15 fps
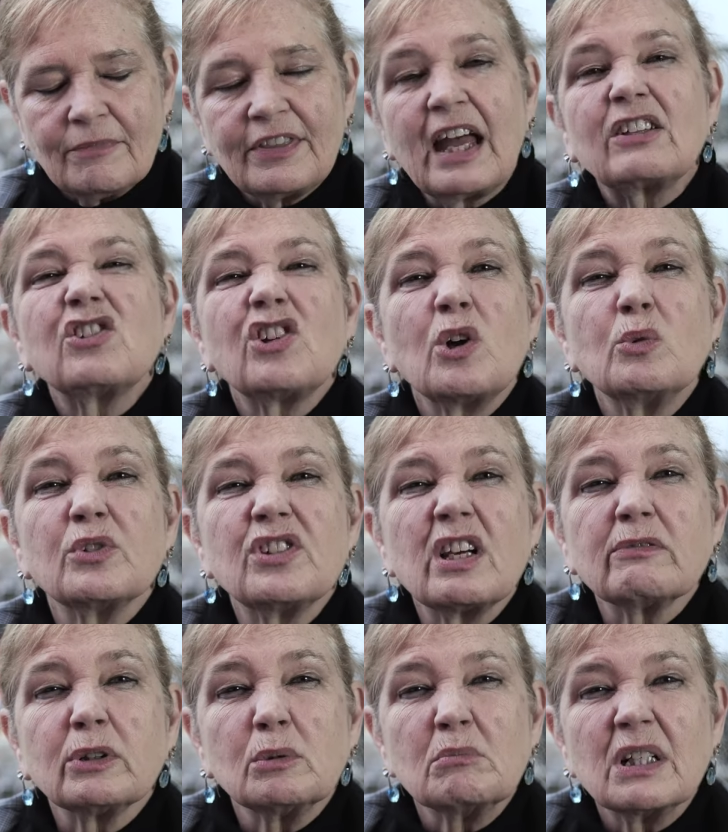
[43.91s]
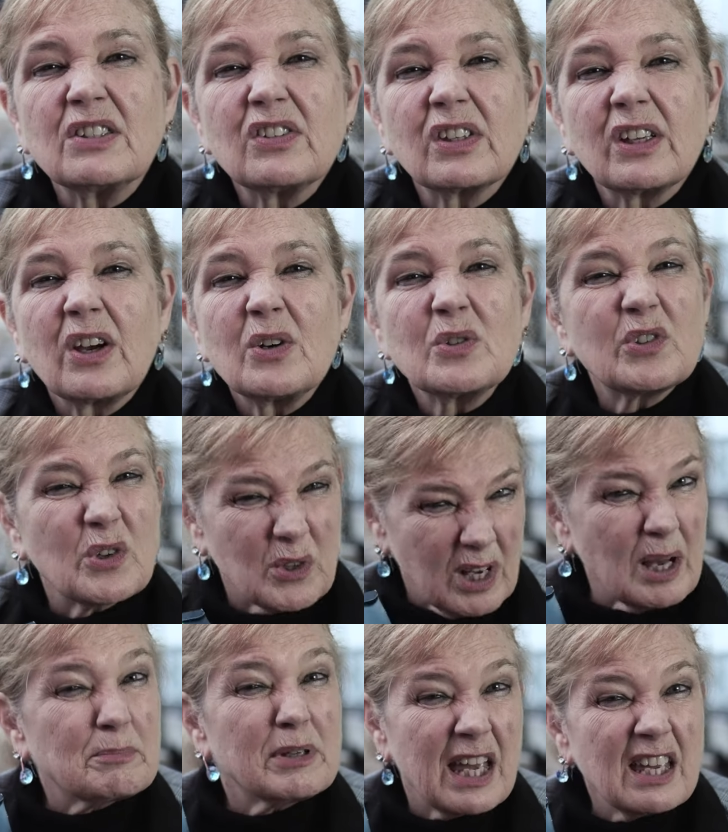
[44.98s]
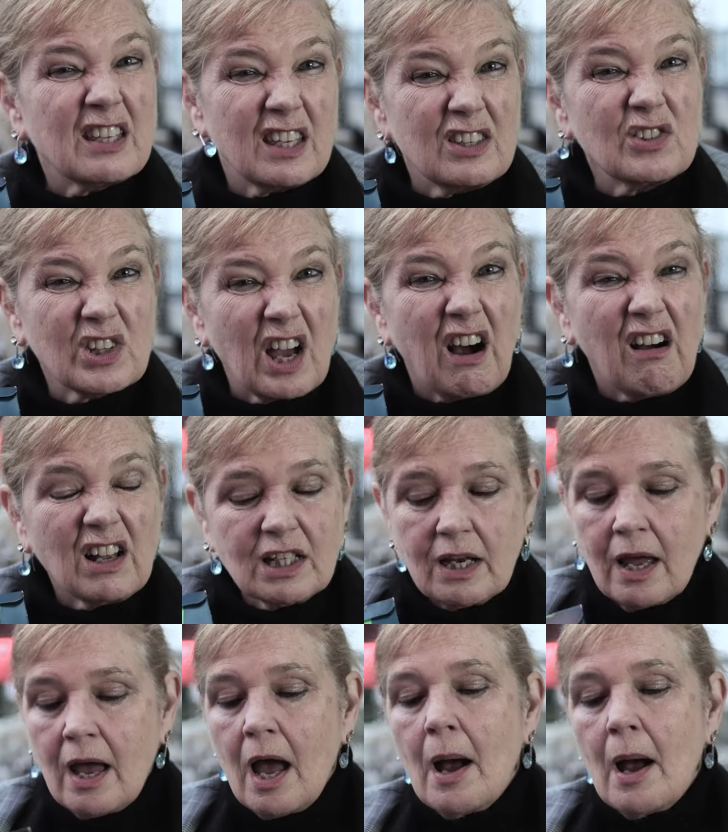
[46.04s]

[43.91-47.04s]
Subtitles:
That show was several months ago, so the cupcake is gone.